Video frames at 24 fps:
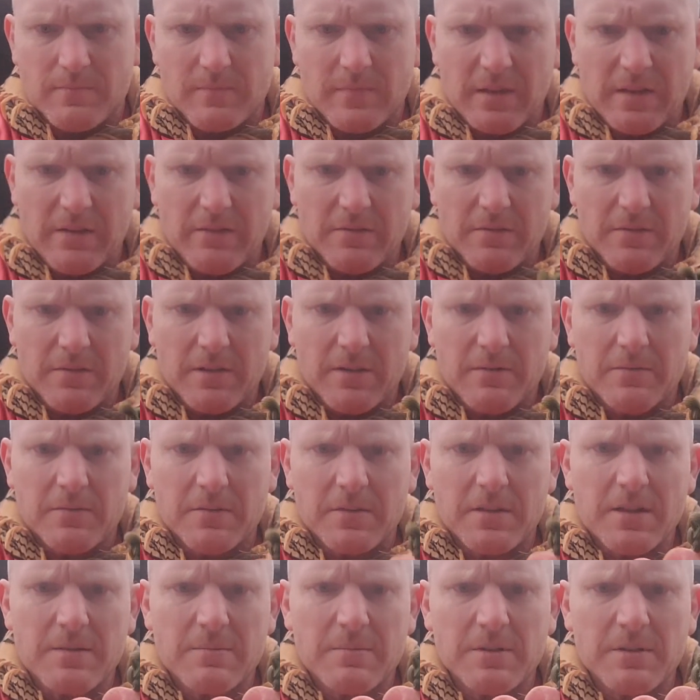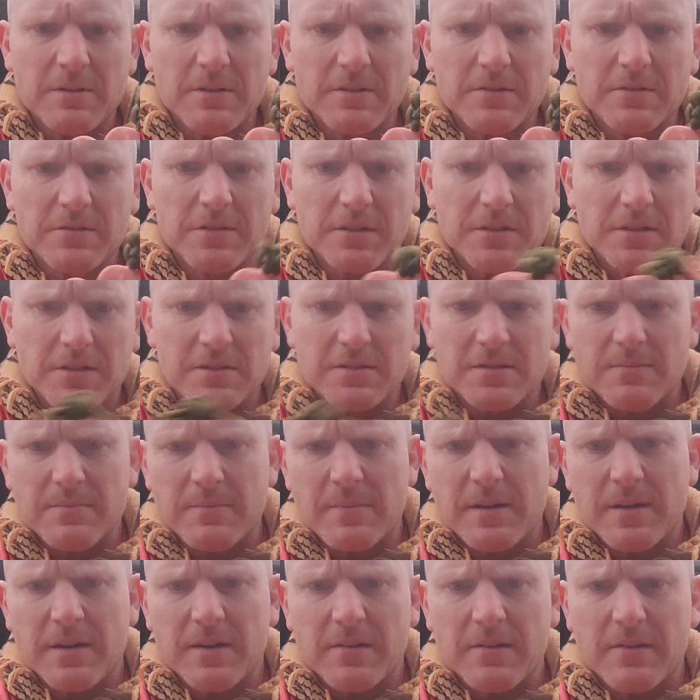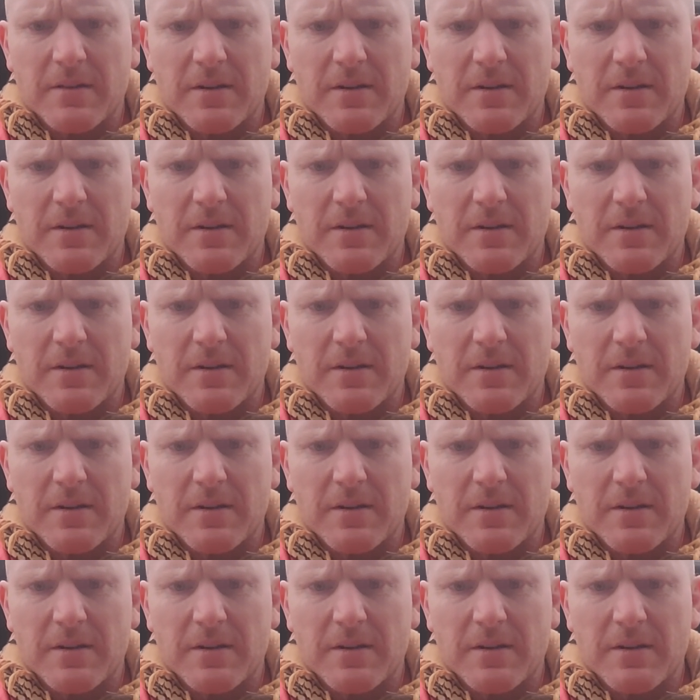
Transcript: Even though that one came a little crooked somehow.